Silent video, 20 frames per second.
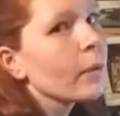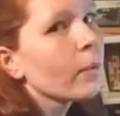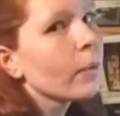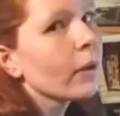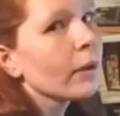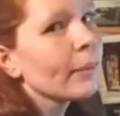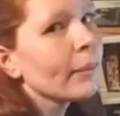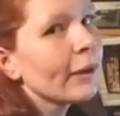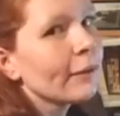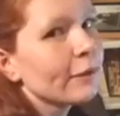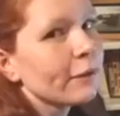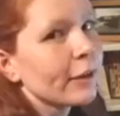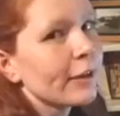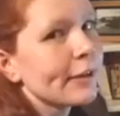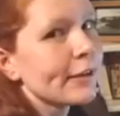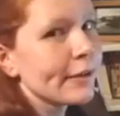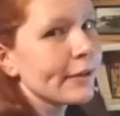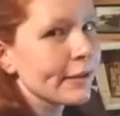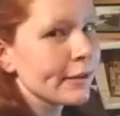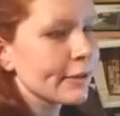One of my
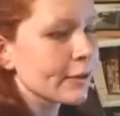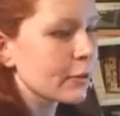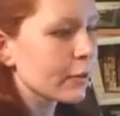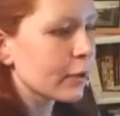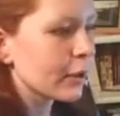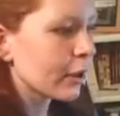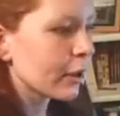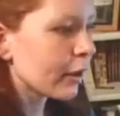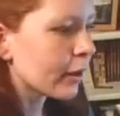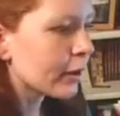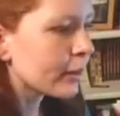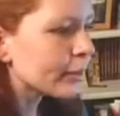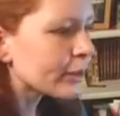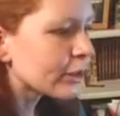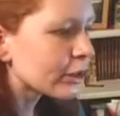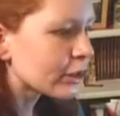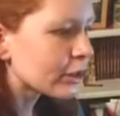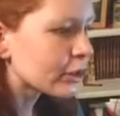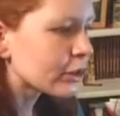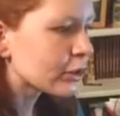friends is going on a
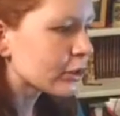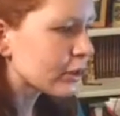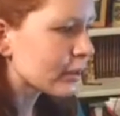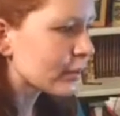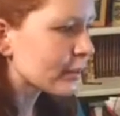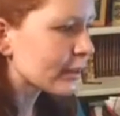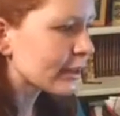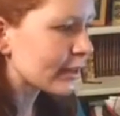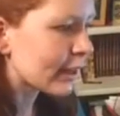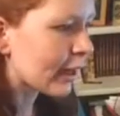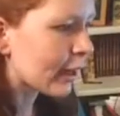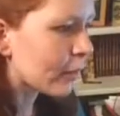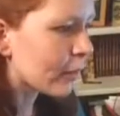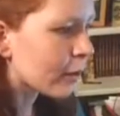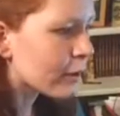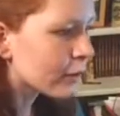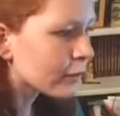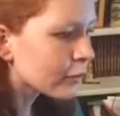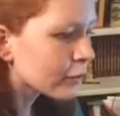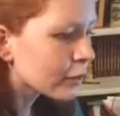missions trip to
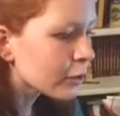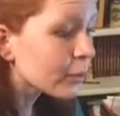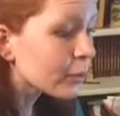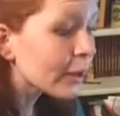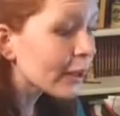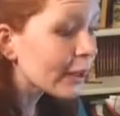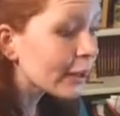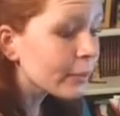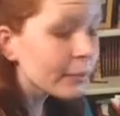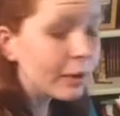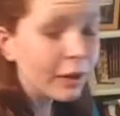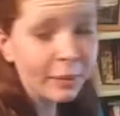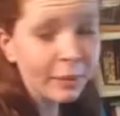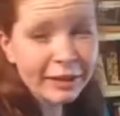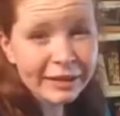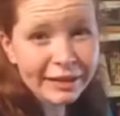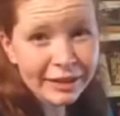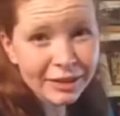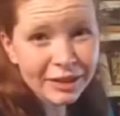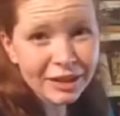Taiwan for a week, one of
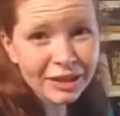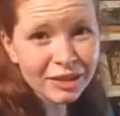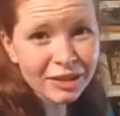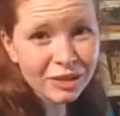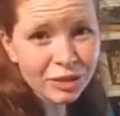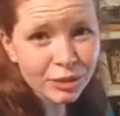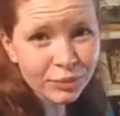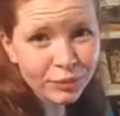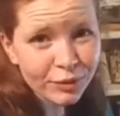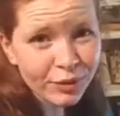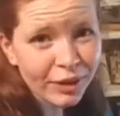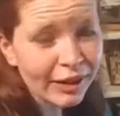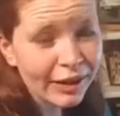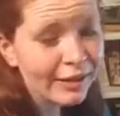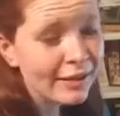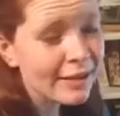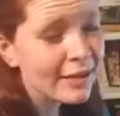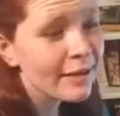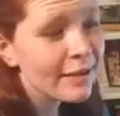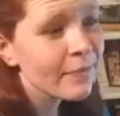my Southeastern
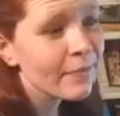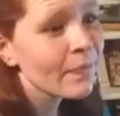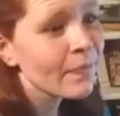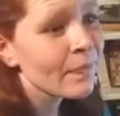friends.